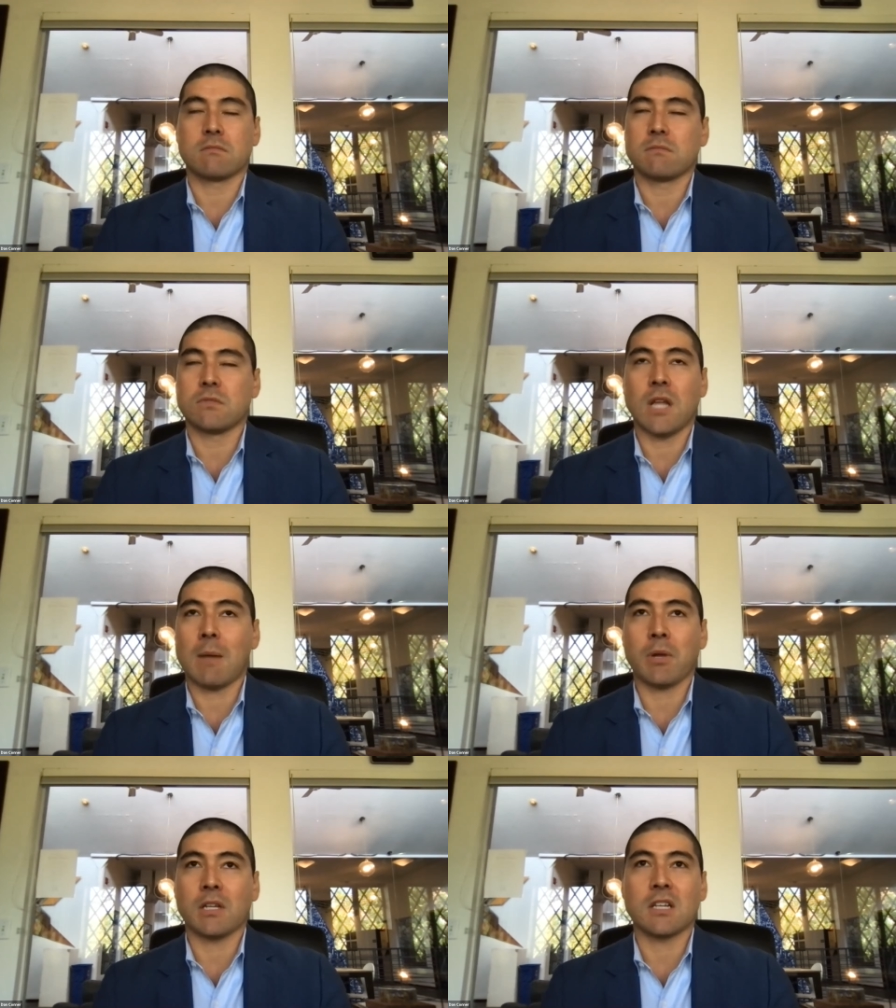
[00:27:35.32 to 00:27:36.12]
not
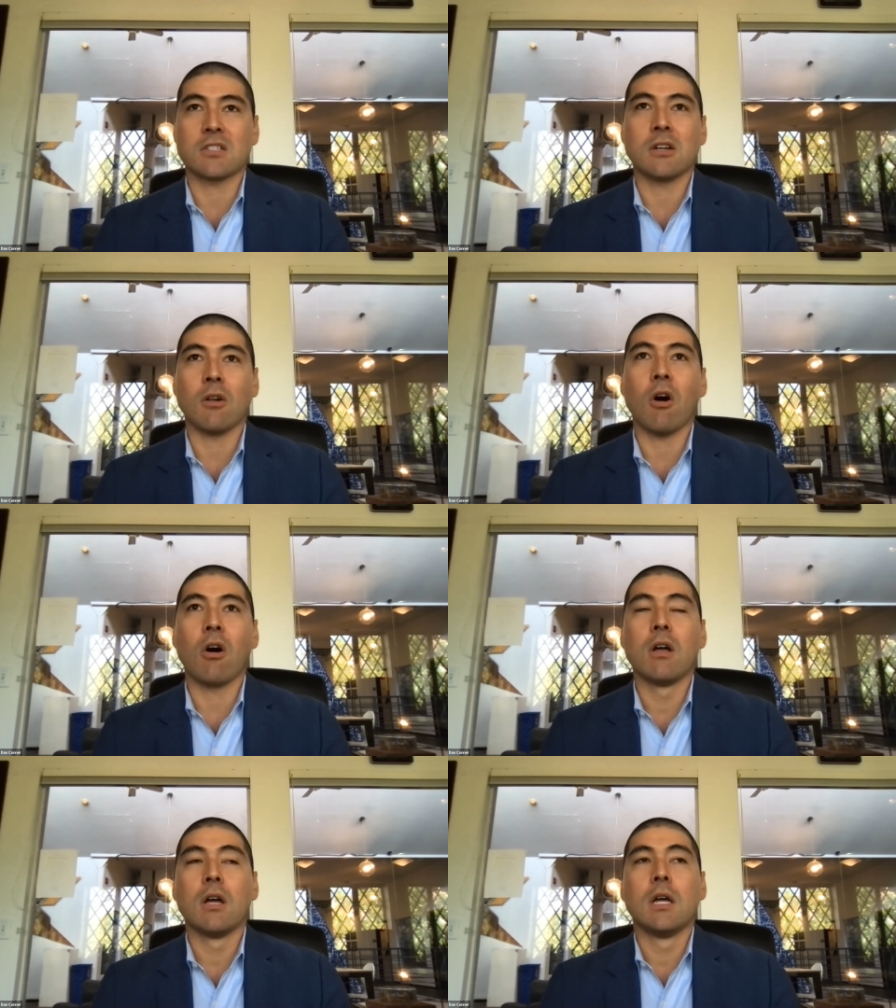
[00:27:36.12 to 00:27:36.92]
paying attention at
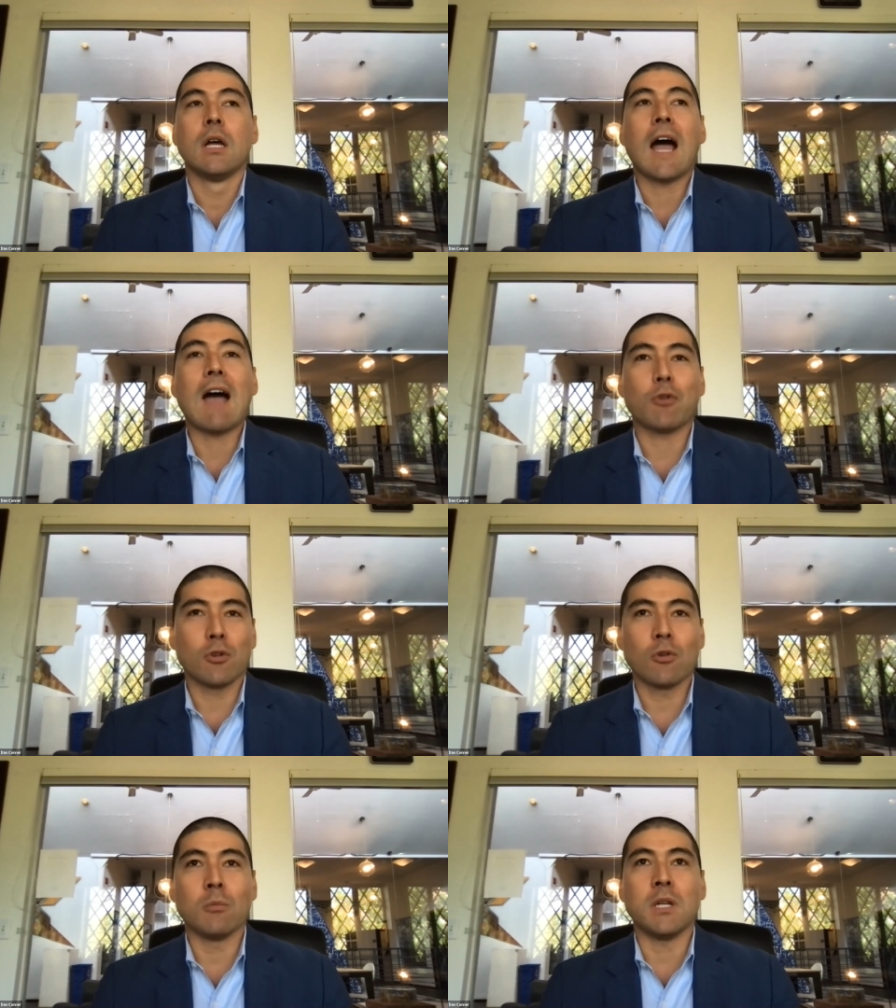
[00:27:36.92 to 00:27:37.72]
all. Halfway
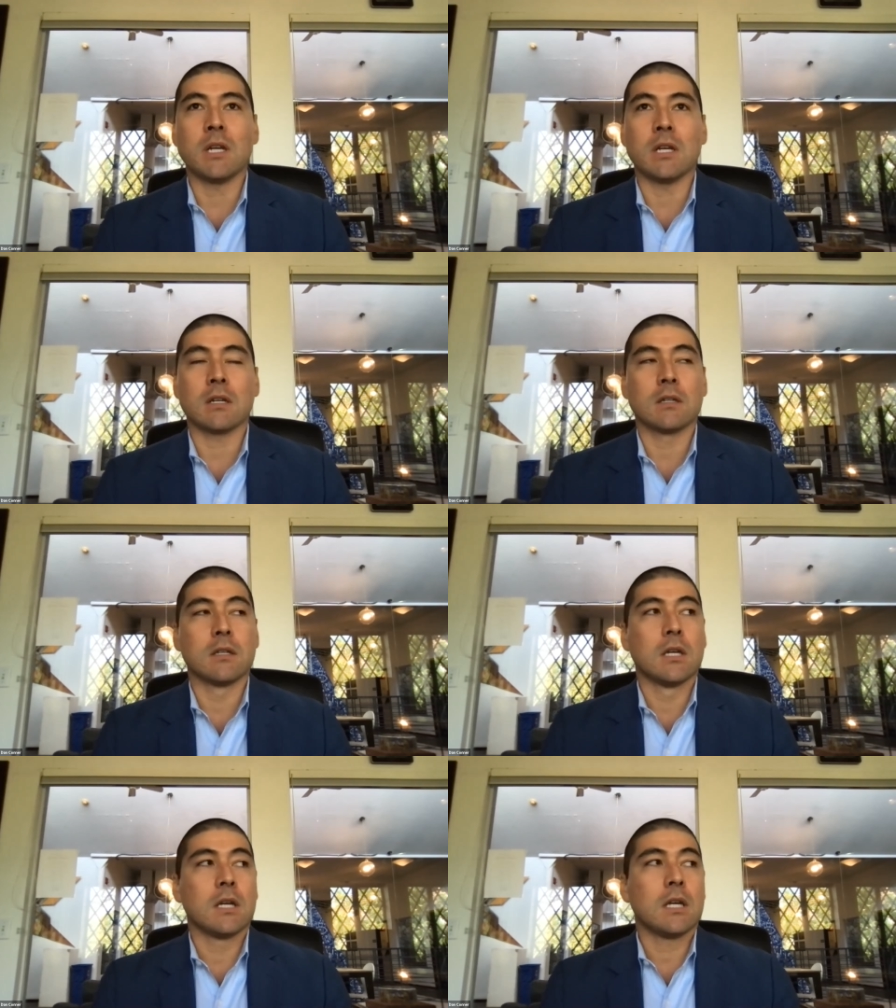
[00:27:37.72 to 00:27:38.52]
through the meeting,
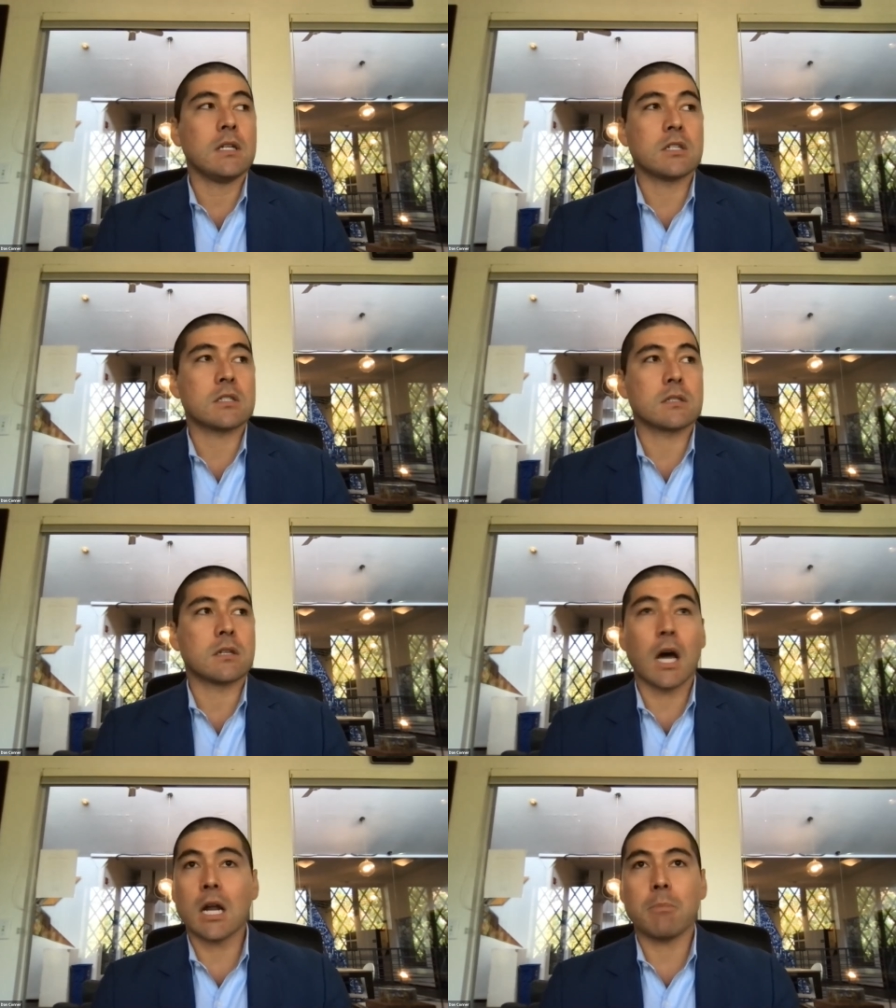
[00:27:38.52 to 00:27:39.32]
he just
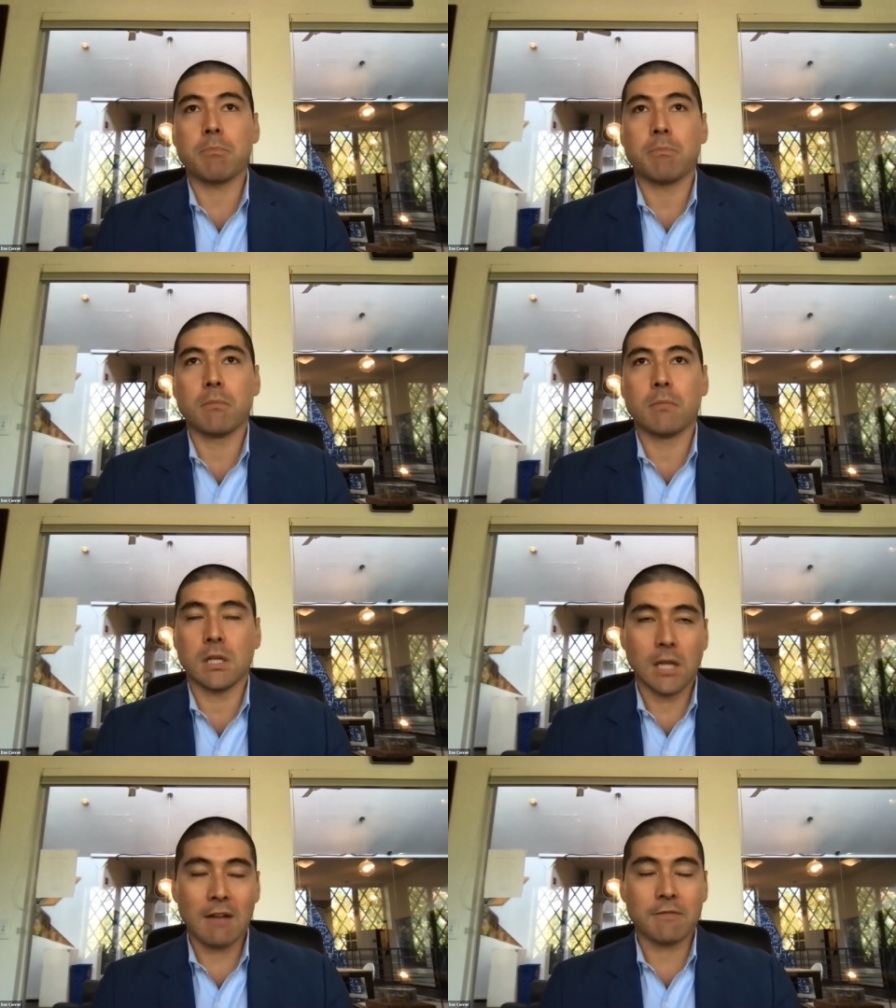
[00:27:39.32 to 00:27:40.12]
got up
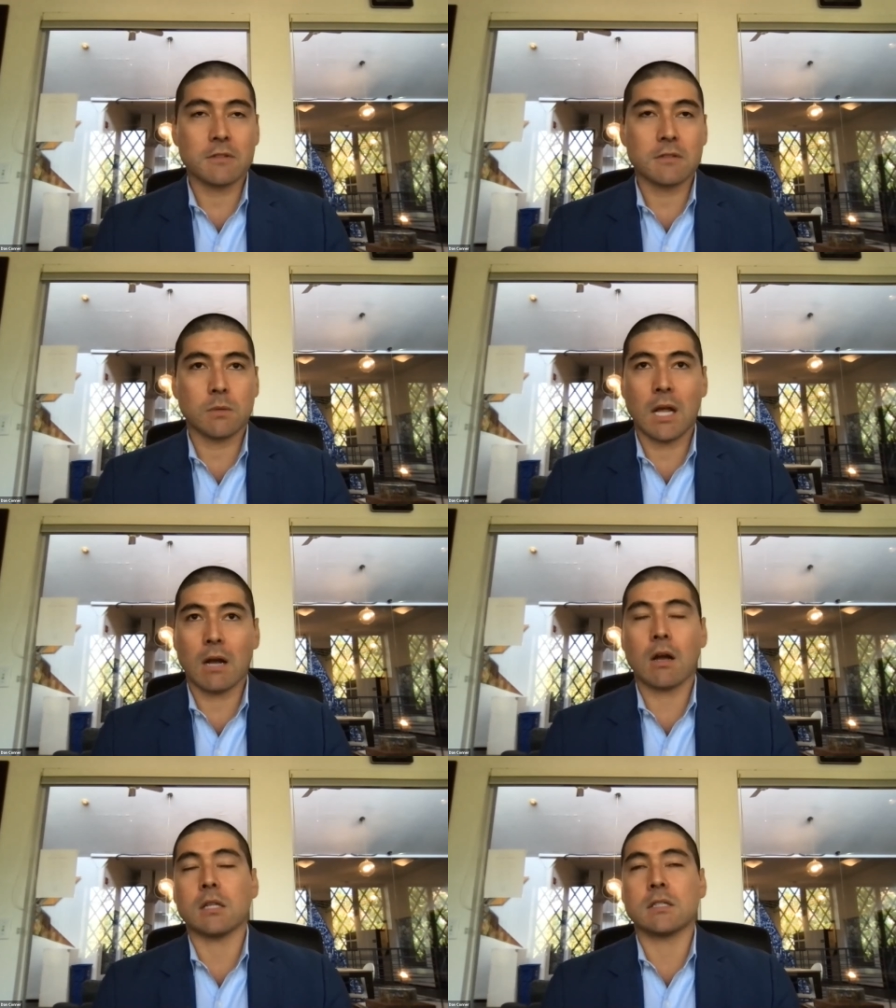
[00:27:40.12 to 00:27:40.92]
and left without
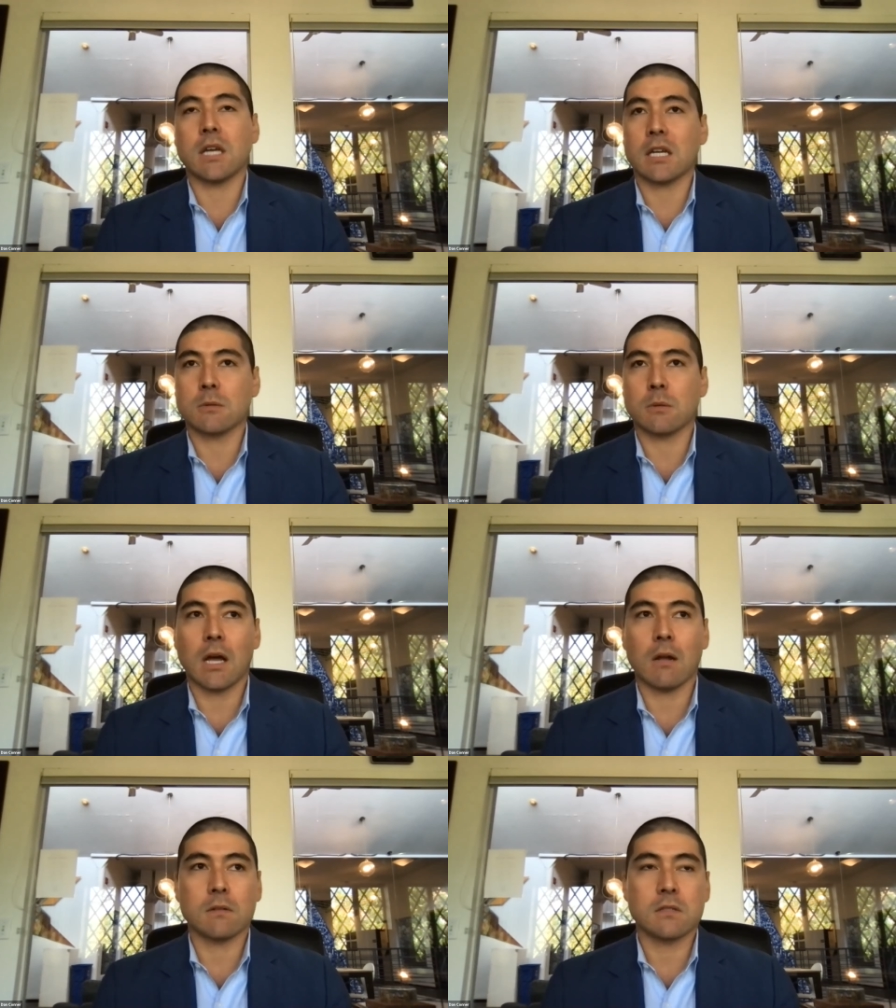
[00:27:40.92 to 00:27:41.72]
context,
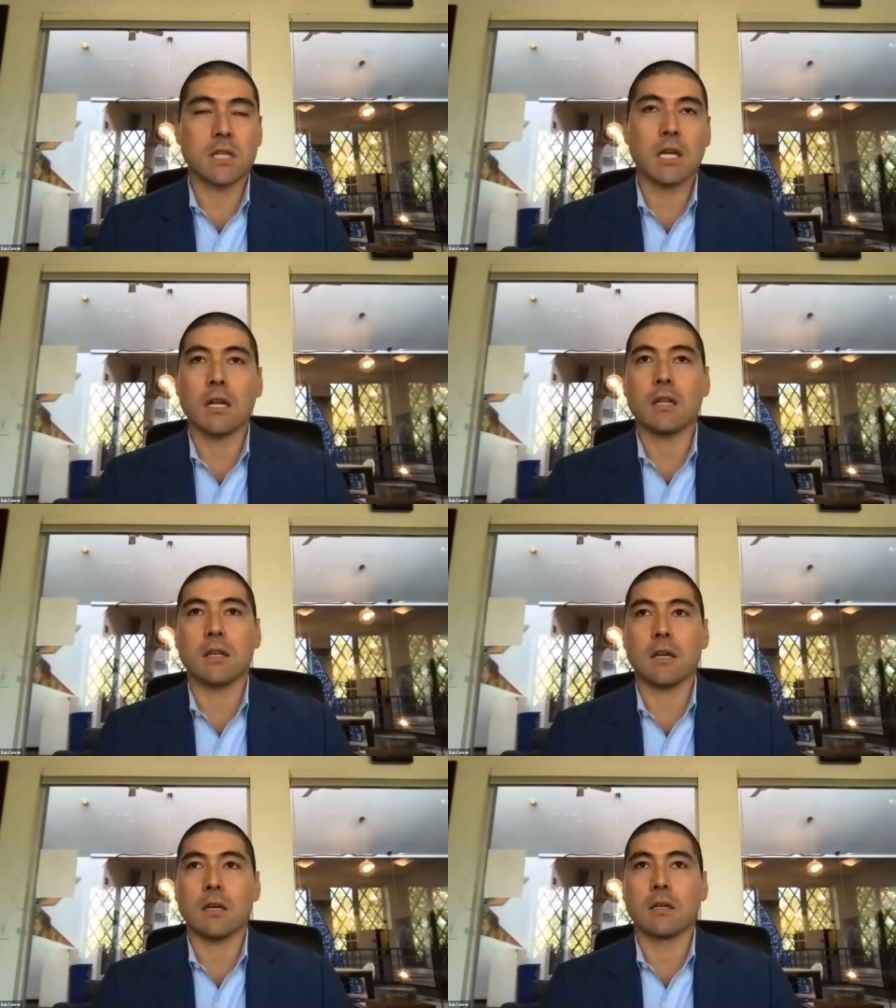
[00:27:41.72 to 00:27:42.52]
without saying
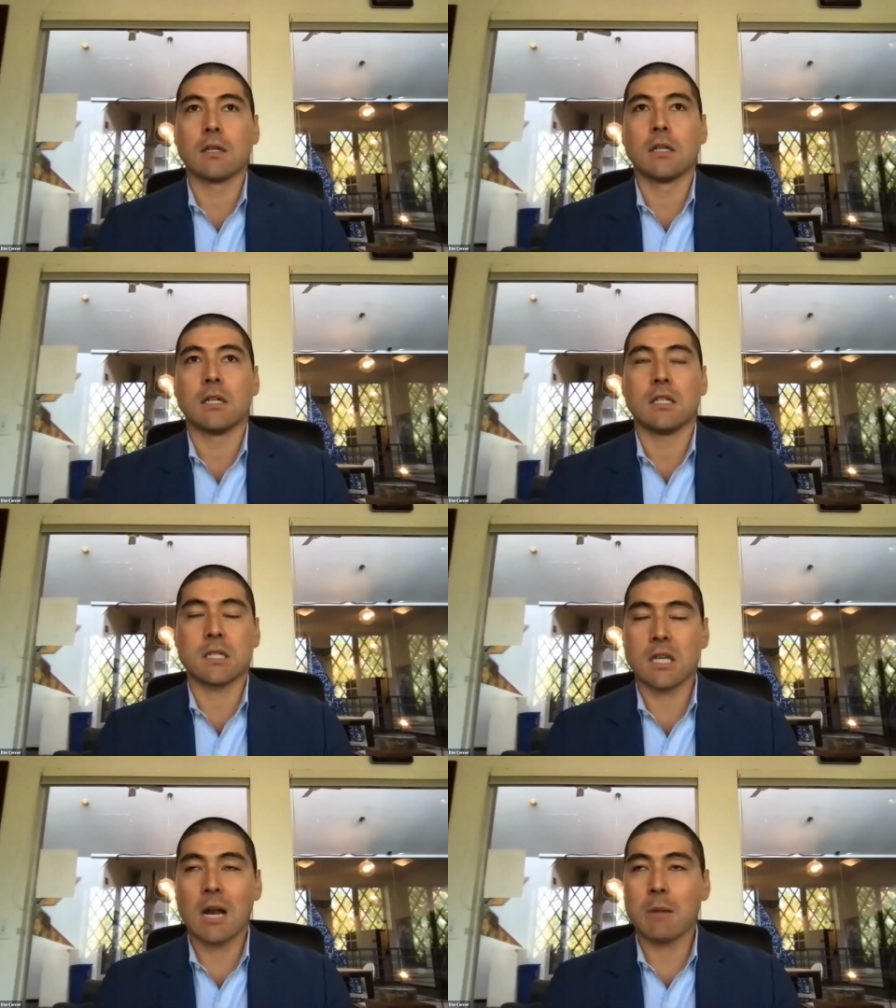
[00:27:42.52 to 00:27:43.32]
anything. He
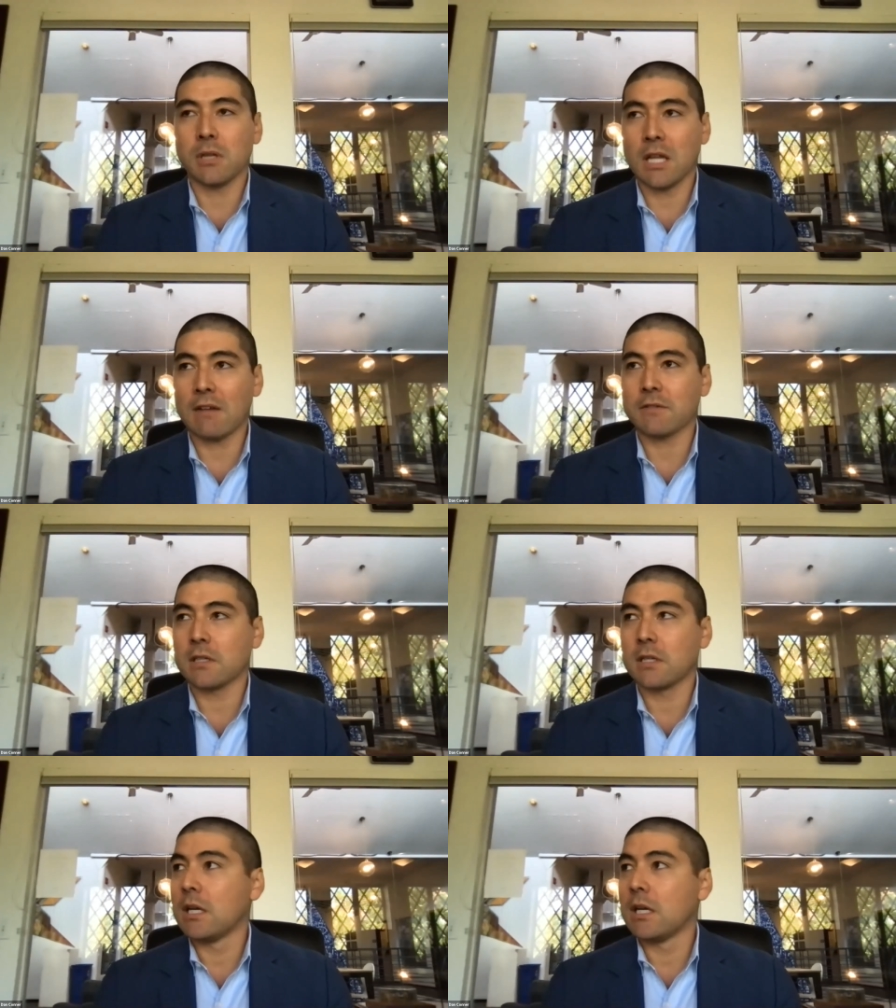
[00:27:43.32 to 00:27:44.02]
just got up and left.